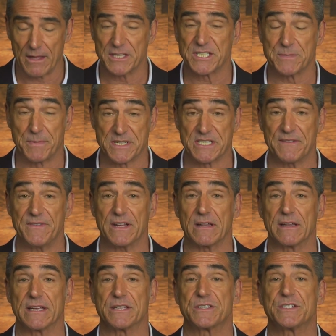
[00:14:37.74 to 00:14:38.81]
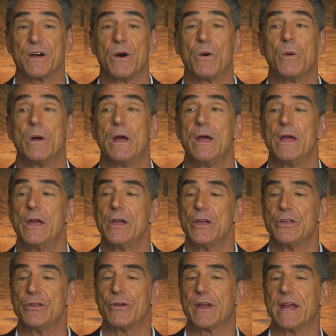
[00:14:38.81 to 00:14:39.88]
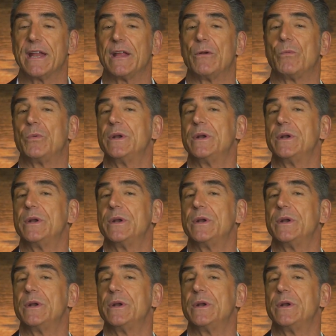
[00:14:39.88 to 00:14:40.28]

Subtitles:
specifically. So you're getting